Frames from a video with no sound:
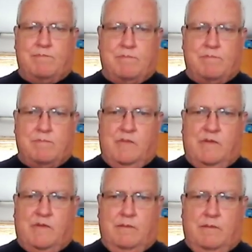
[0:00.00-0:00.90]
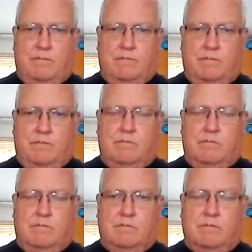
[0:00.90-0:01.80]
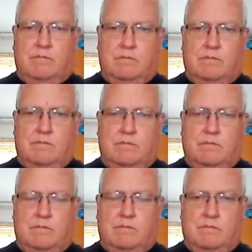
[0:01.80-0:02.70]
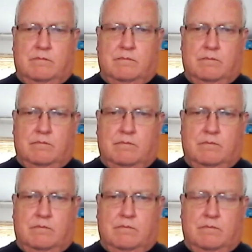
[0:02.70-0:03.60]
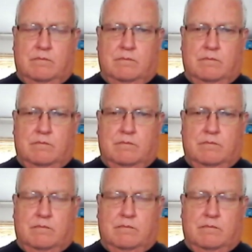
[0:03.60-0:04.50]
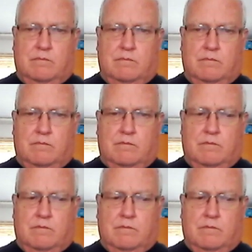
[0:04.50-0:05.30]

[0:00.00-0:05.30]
(silent)